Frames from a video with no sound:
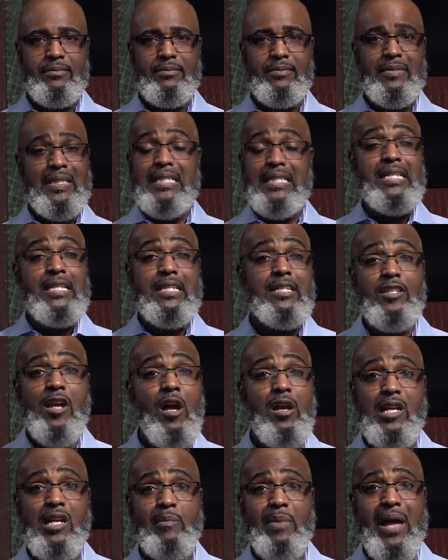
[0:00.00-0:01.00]
And he ain't
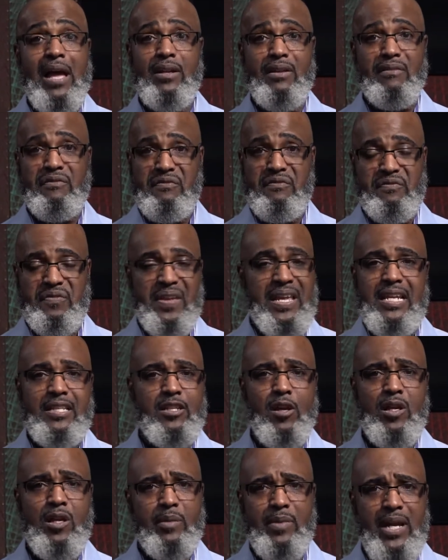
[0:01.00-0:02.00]
talking about
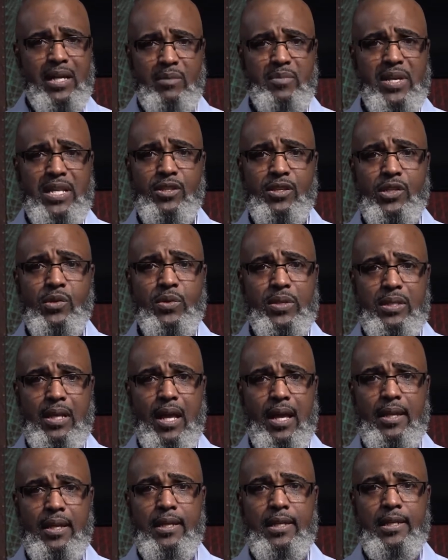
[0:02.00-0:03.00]
committing
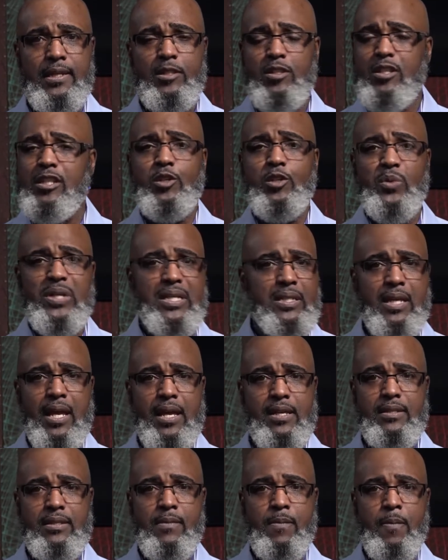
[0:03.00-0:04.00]
suicide. So this is what he
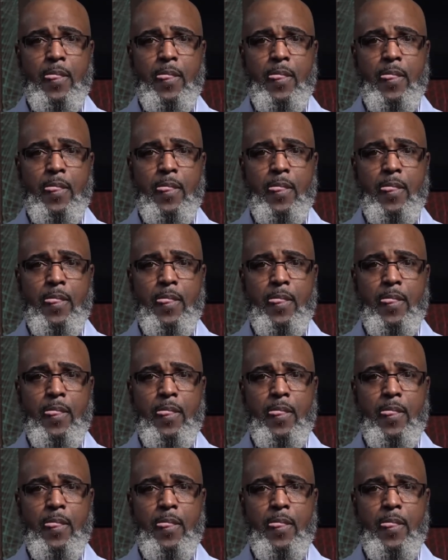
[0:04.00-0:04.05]
says.